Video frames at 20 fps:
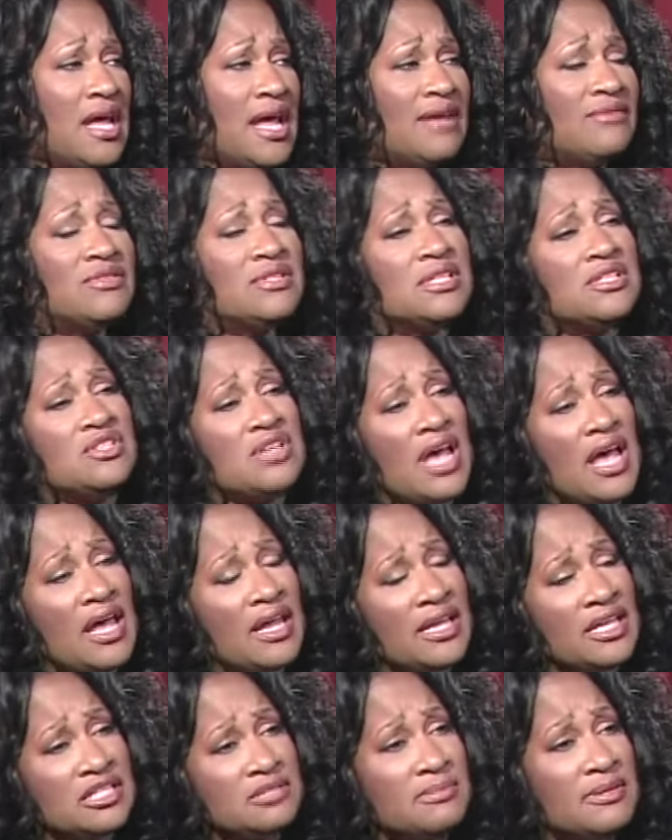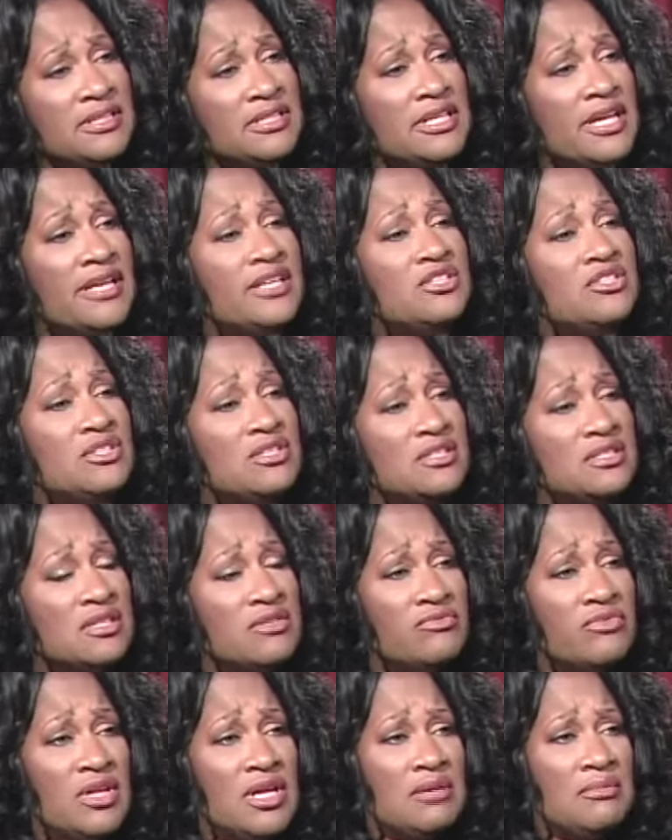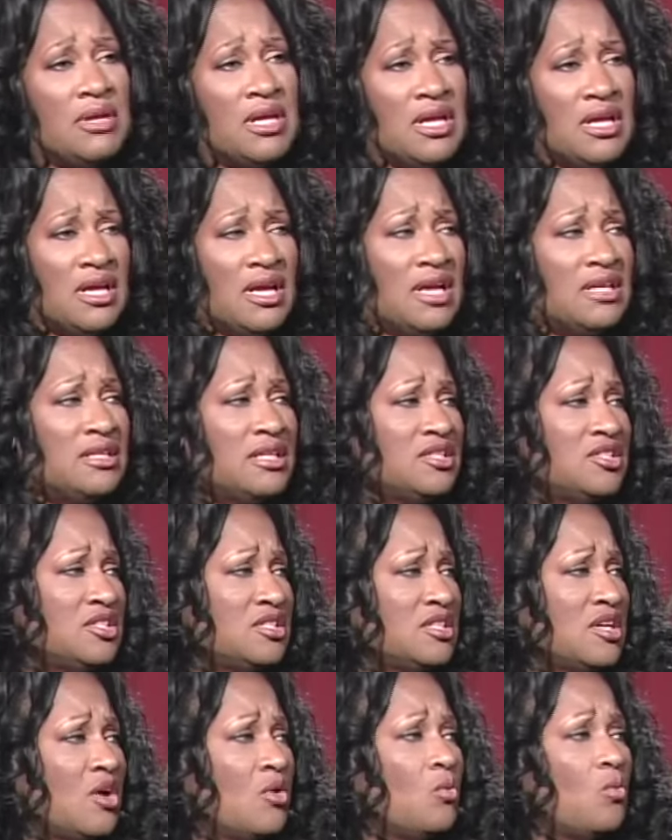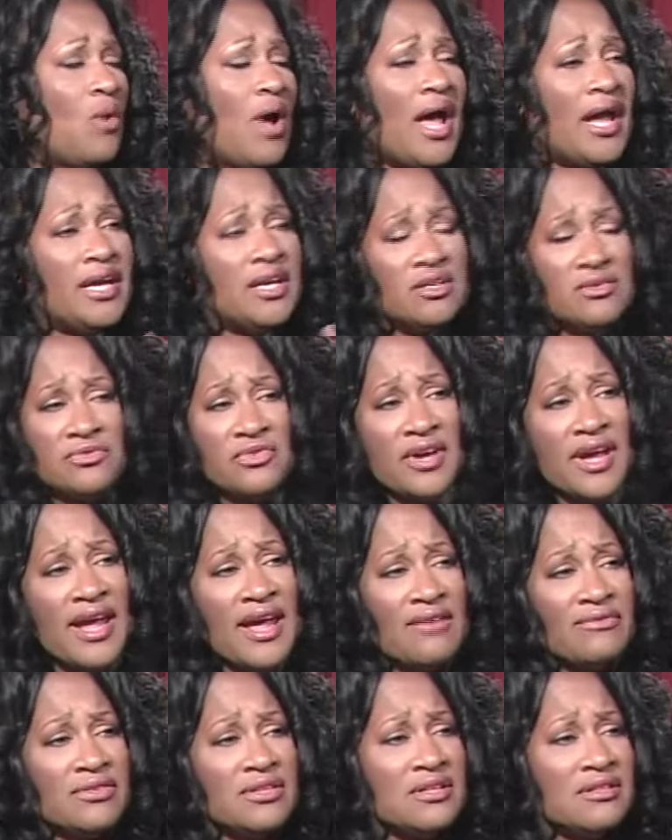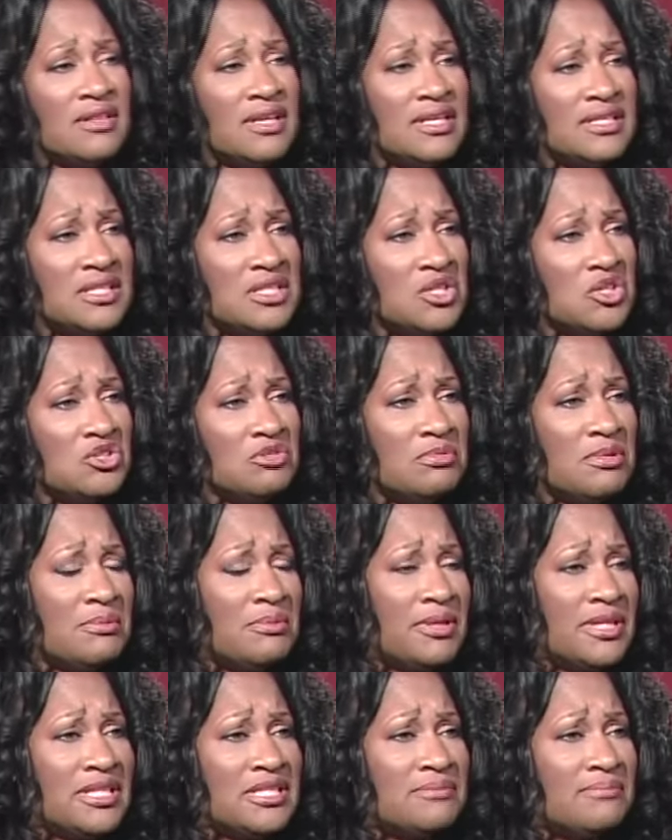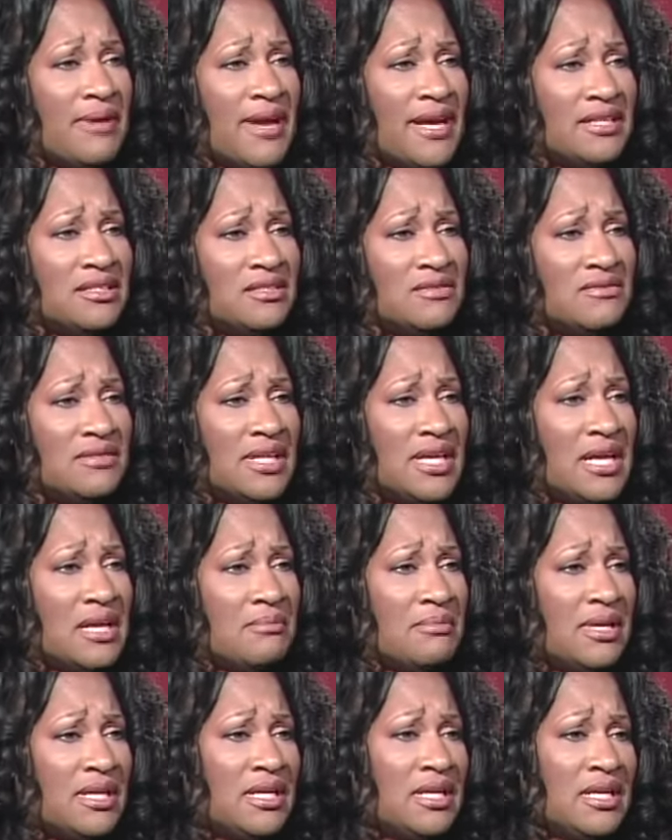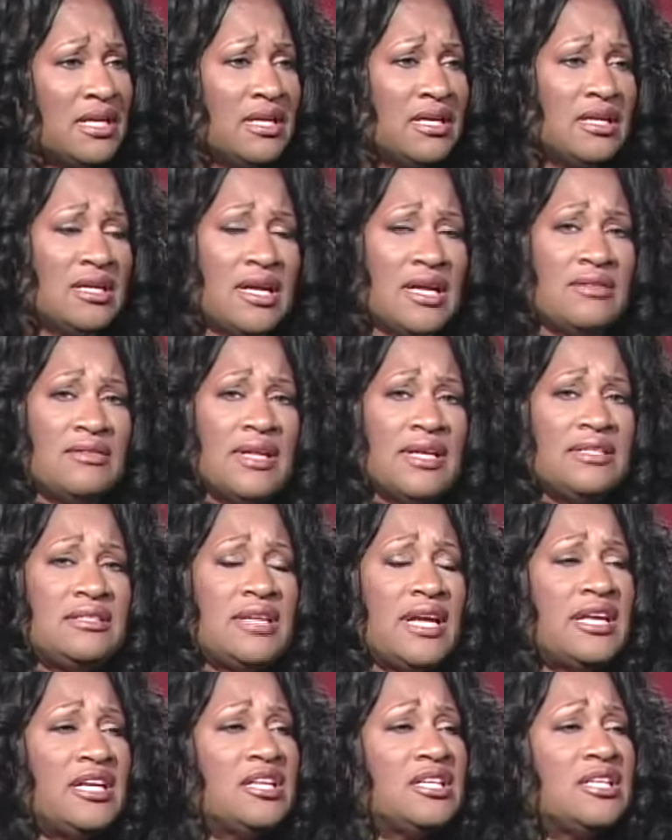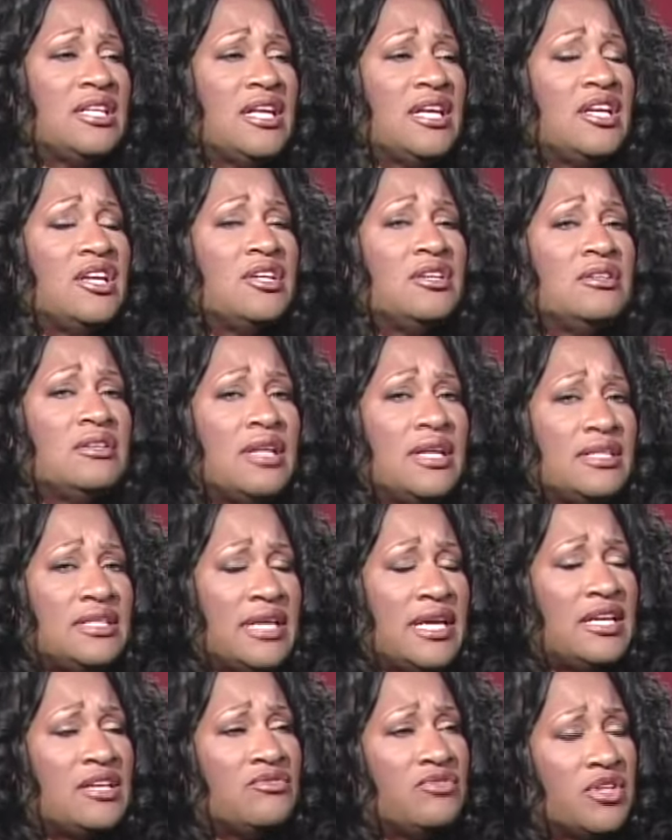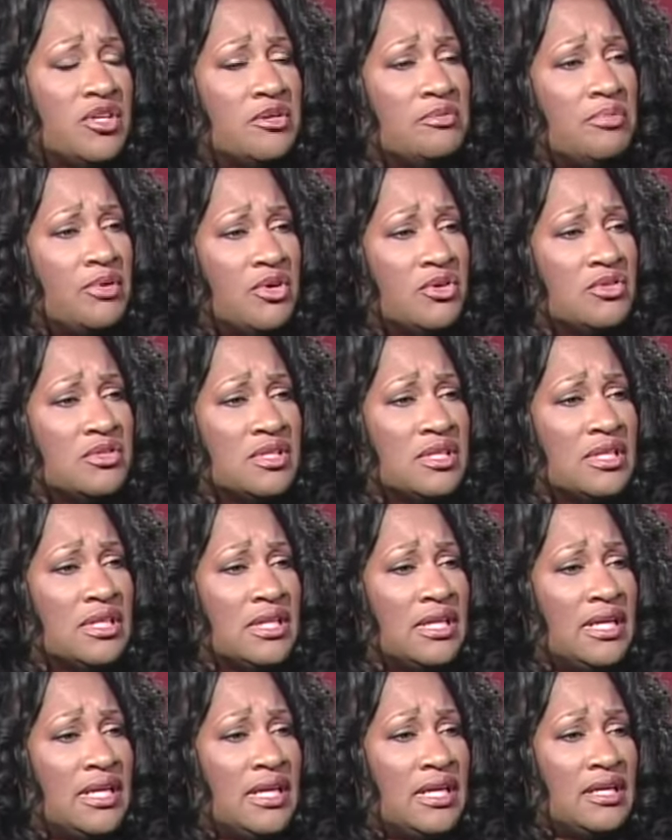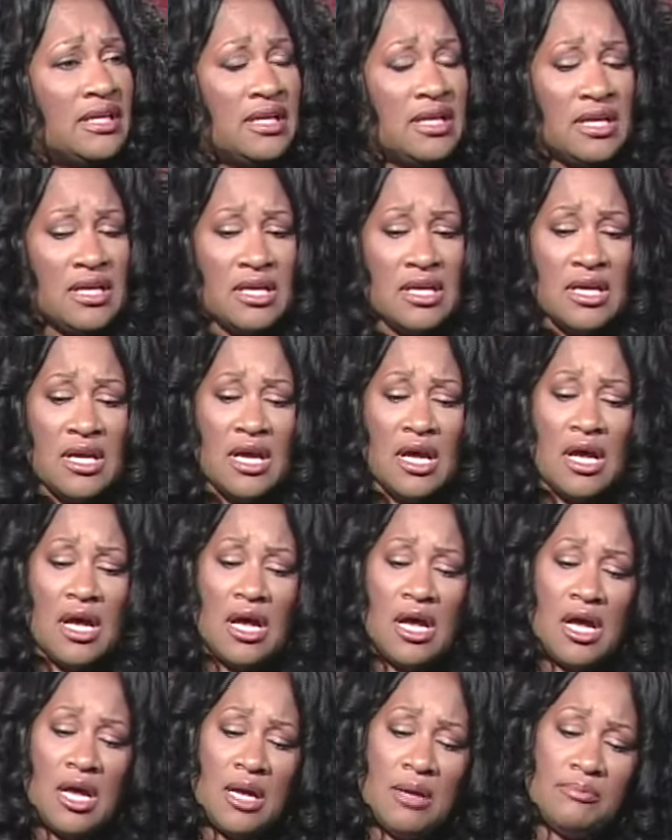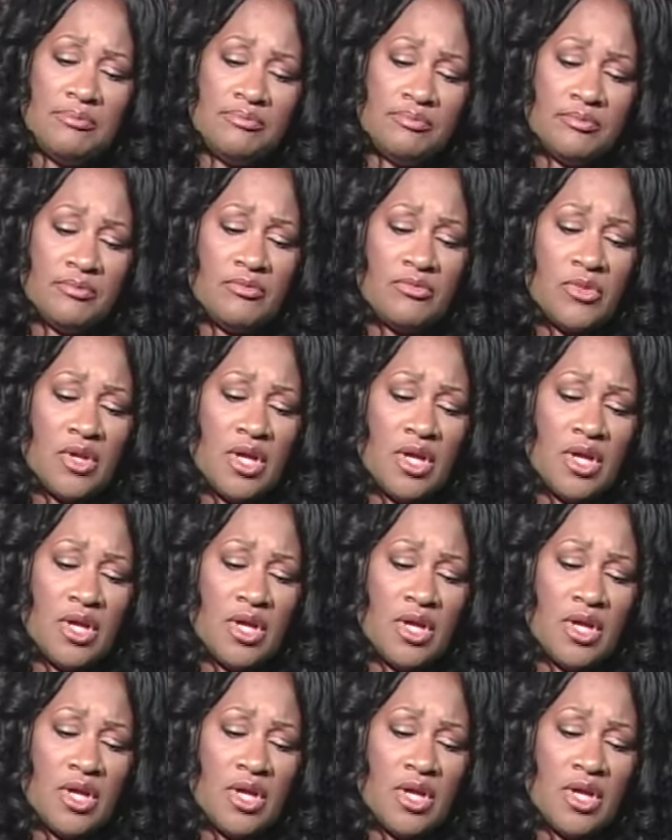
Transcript: have such high expectations of them, and they just aren't wired for half of the things that those people expect of them, mm-hmm. and and they take it they they take it very personally, and um,